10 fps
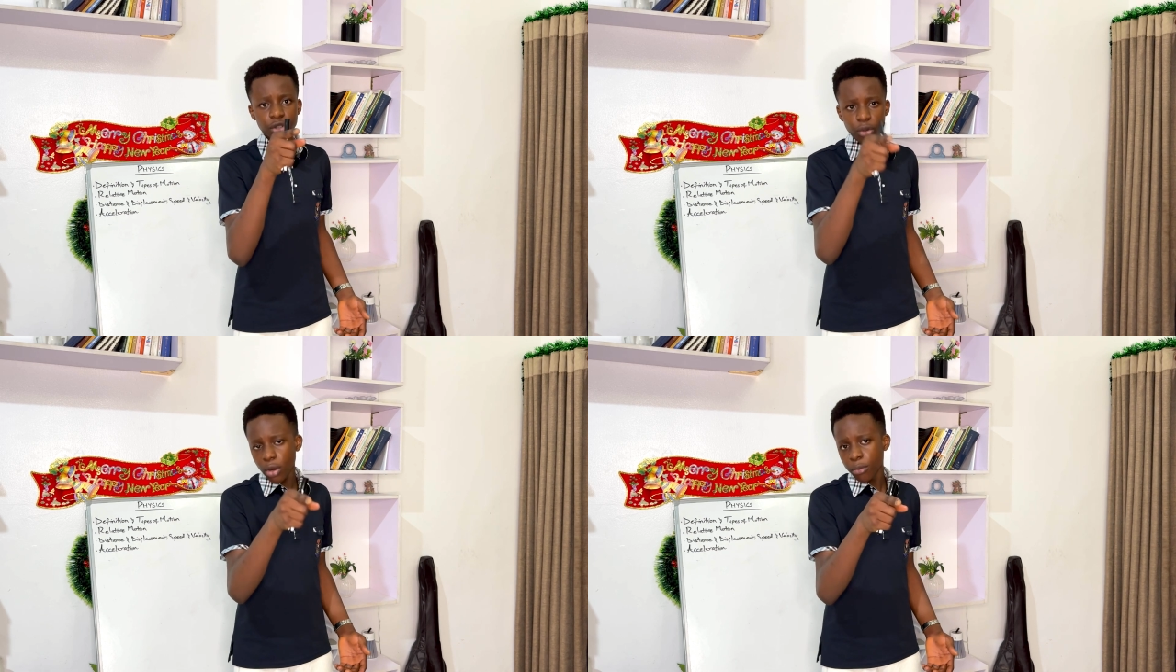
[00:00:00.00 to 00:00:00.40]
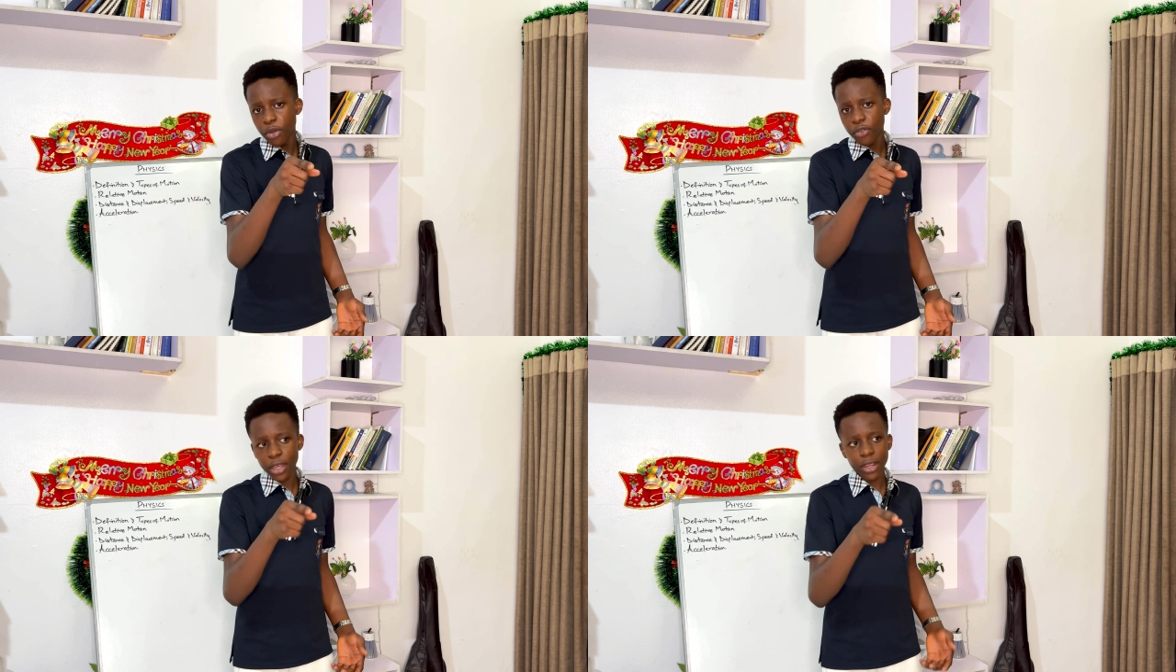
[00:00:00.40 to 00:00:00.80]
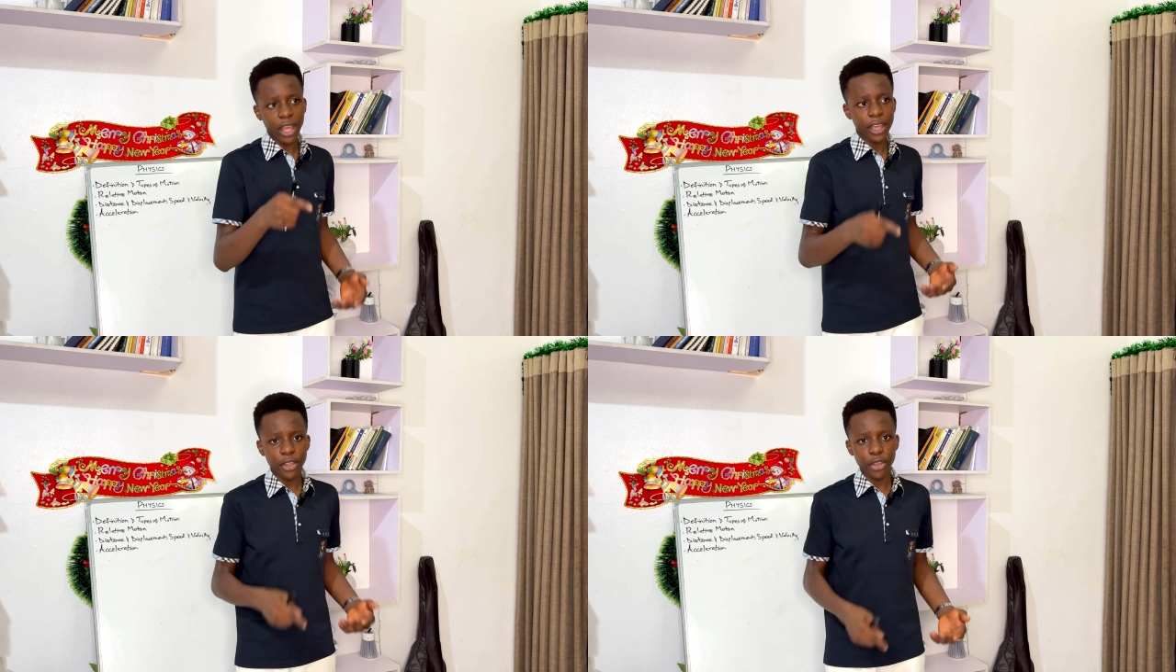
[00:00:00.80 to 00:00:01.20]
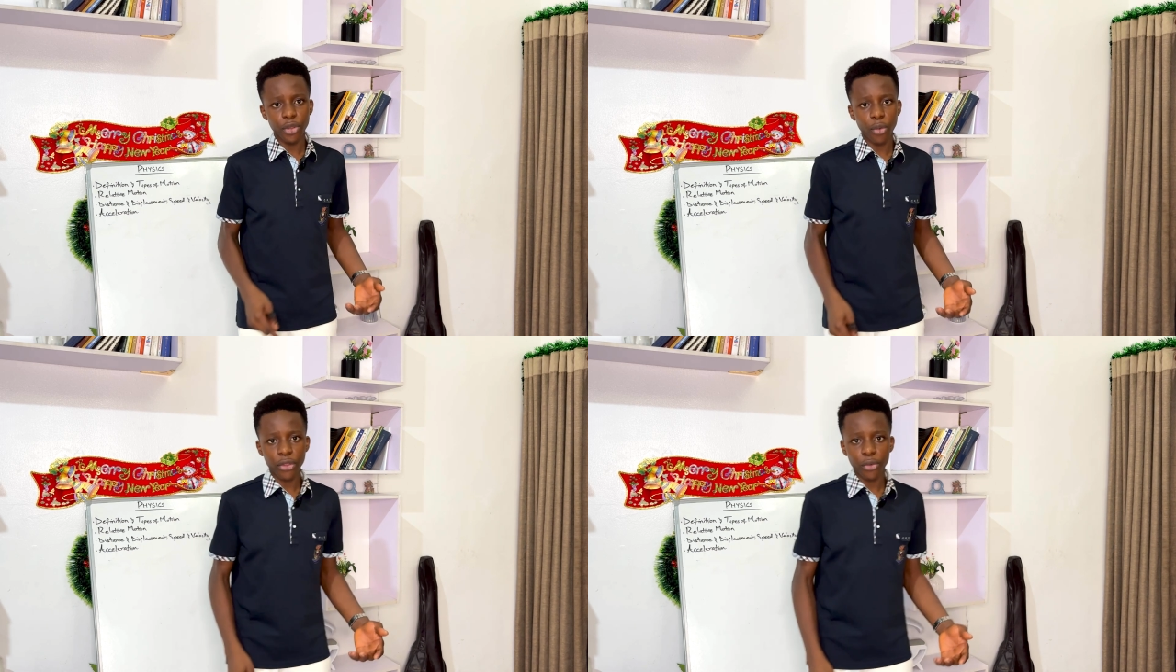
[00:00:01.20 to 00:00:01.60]
you are moving, like
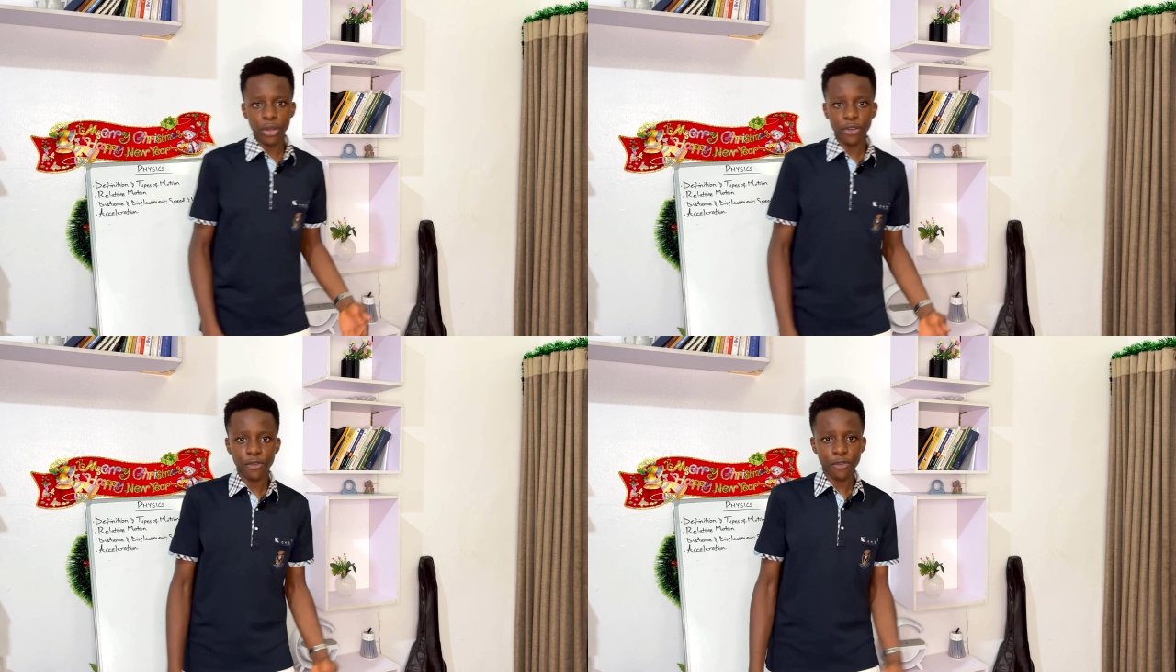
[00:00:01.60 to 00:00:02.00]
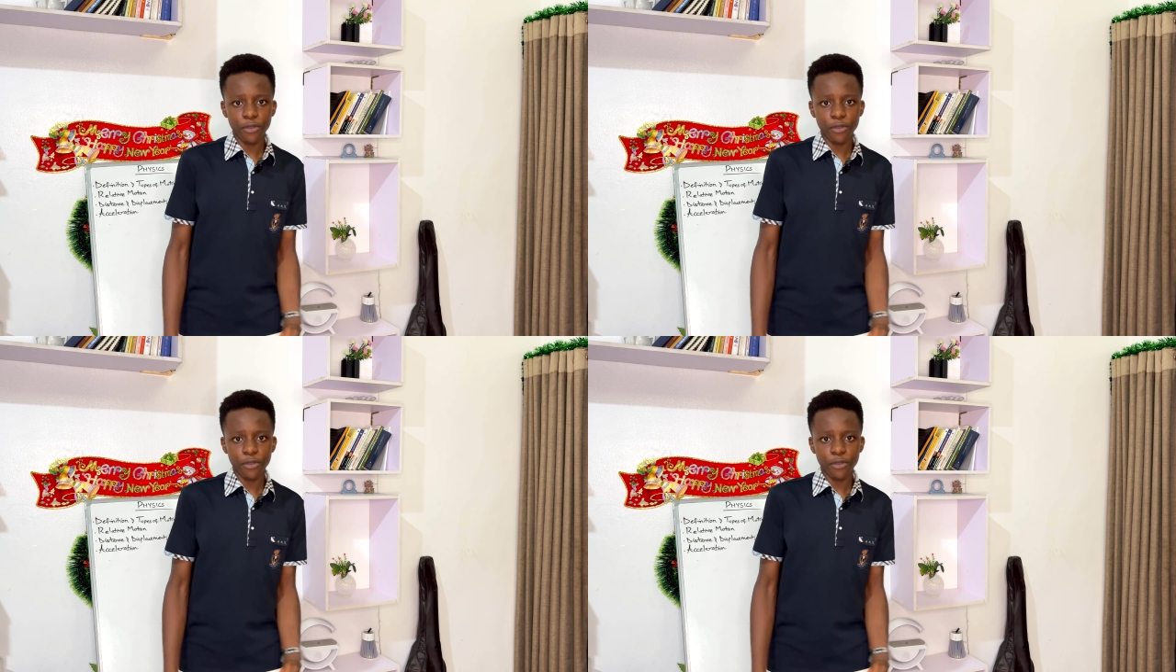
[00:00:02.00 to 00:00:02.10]
you are the one